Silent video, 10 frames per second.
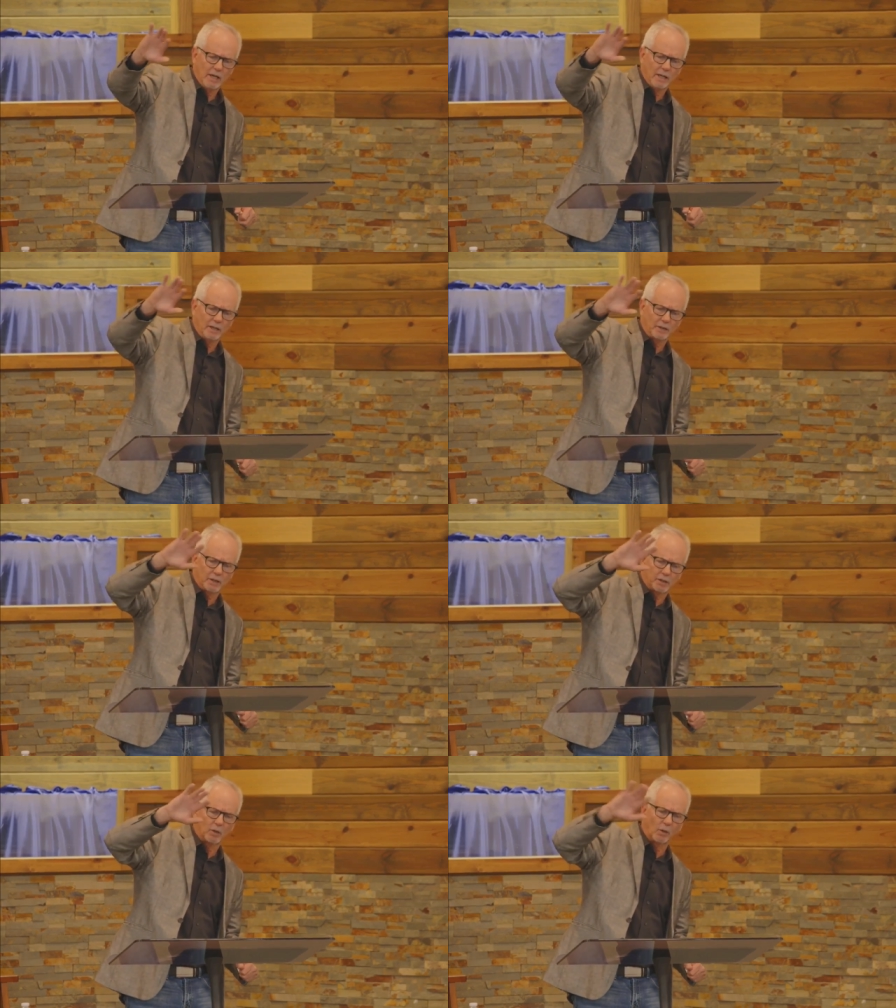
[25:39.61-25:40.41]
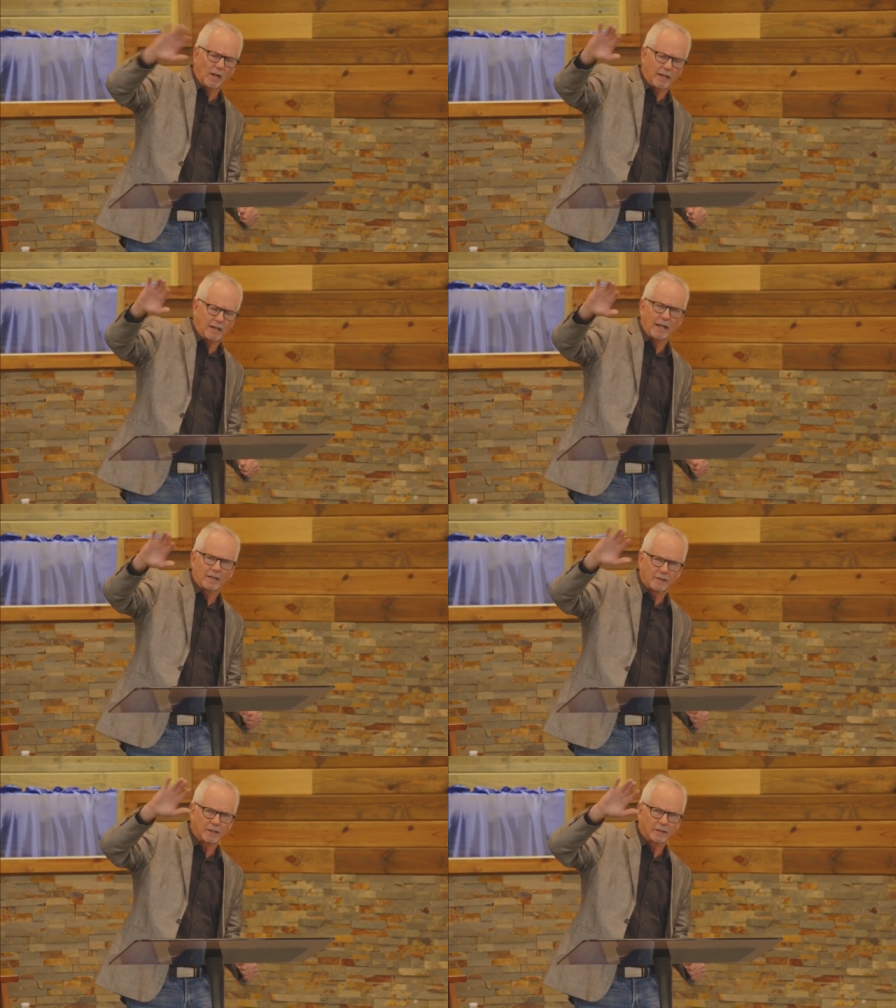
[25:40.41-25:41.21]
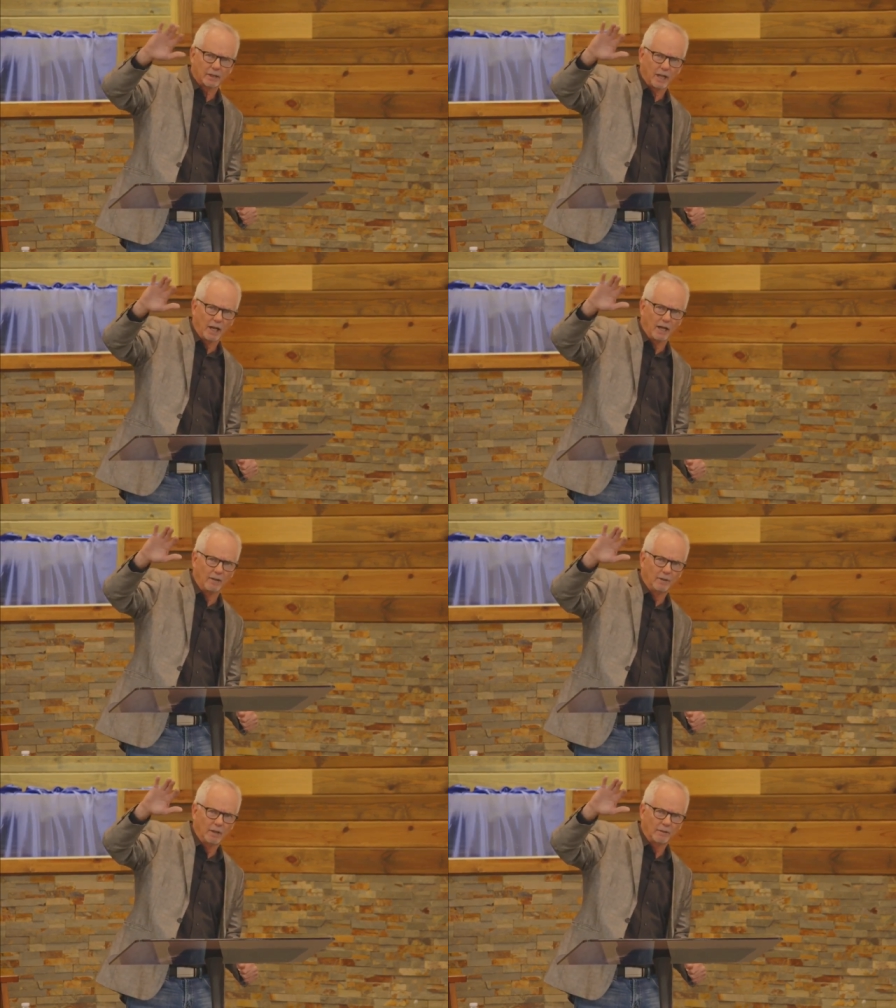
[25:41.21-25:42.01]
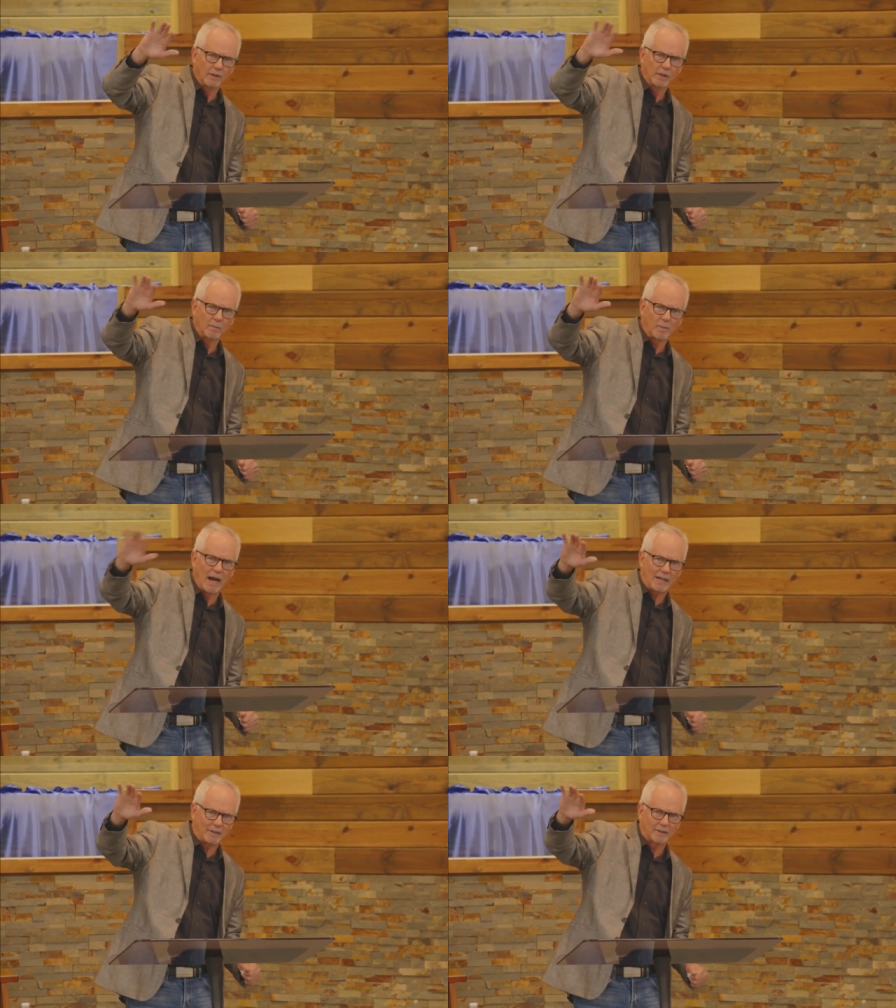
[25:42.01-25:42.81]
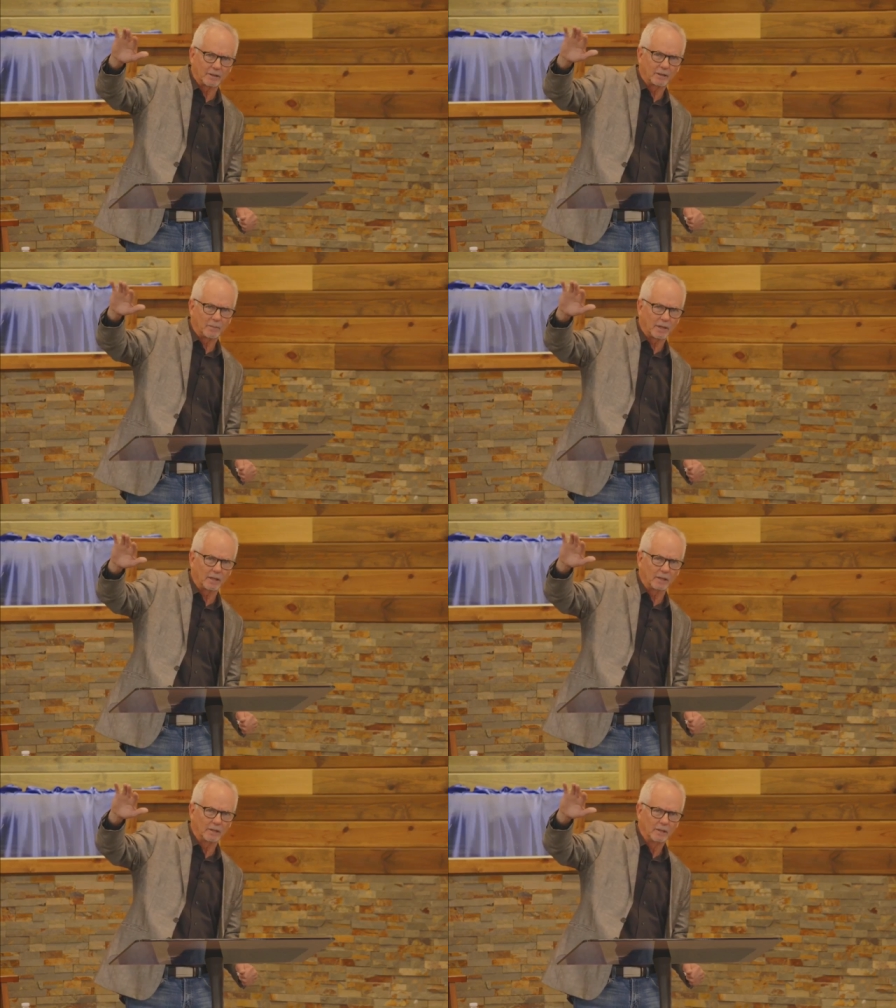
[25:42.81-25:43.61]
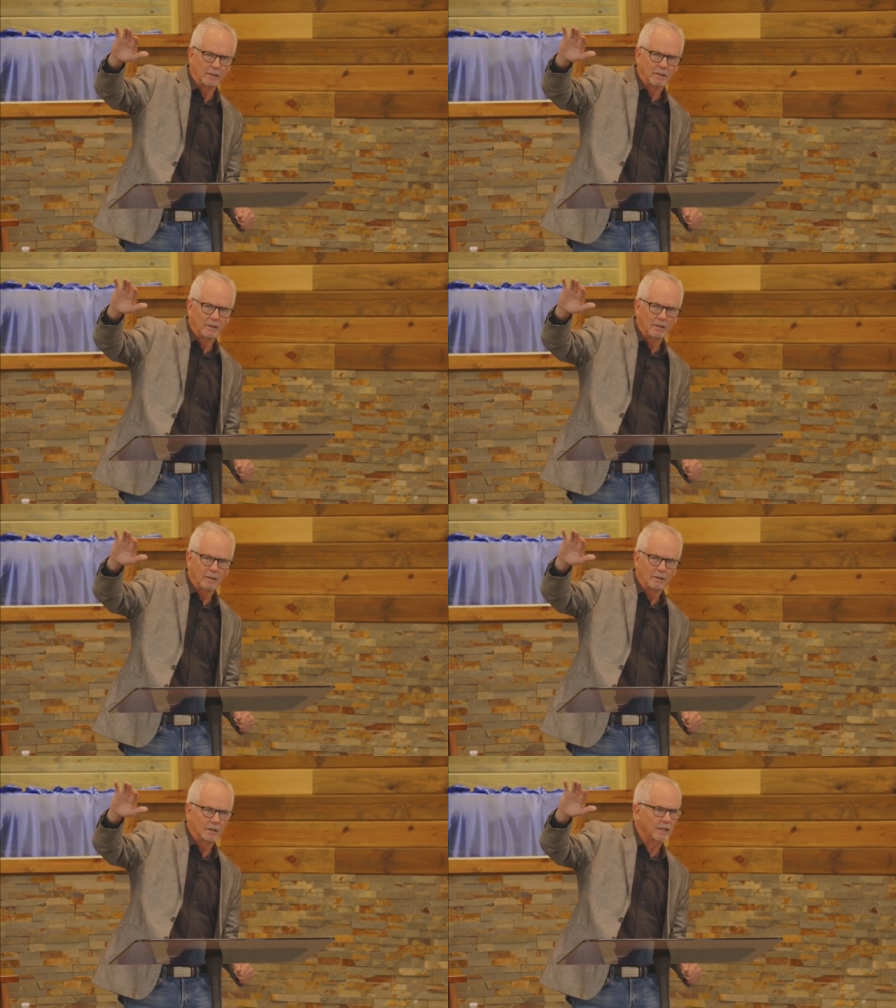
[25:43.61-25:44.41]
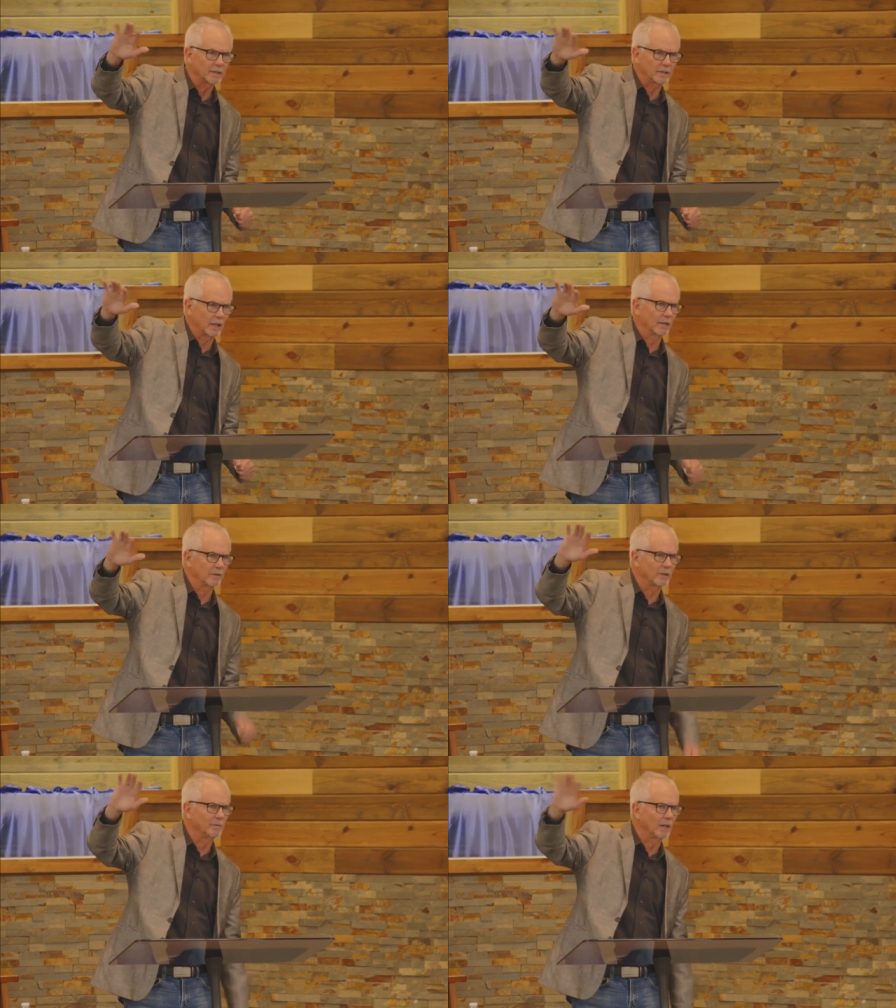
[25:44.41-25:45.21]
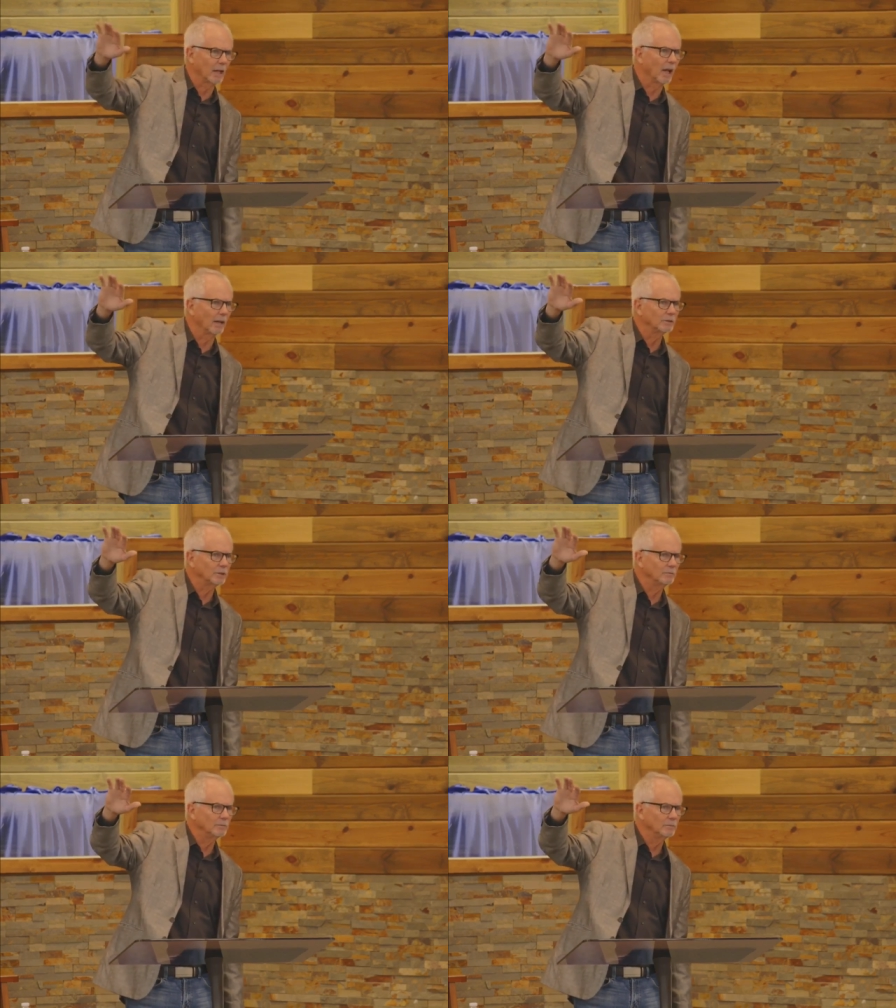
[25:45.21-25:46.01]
is as great as his love for your pastor up here that serves him and loves him.